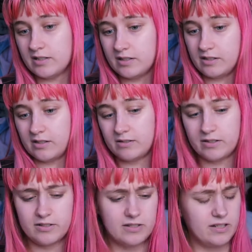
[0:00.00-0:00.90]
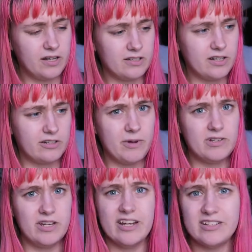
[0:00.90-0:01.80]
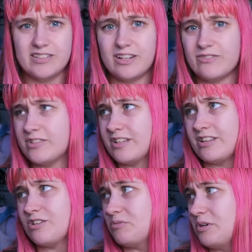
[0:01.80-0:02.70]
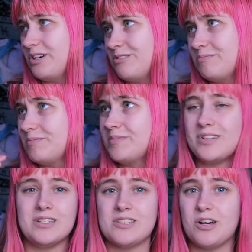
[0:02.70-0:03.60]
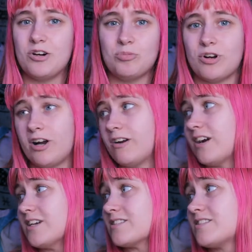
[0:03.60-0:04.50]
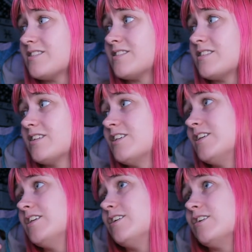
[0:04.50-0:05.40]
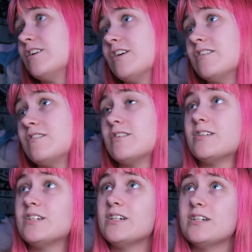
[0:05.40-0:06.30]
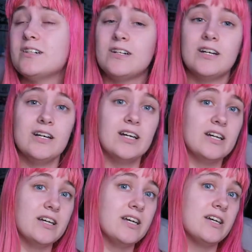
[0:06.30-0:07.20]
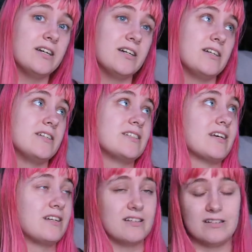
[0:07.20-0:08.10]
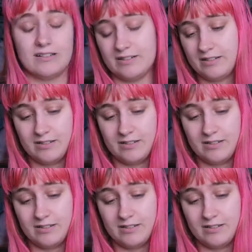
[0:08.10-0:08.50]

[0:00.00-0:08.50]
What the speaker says: You know, I talked about dating stuff in the other one. It's all progress. You know, he needs to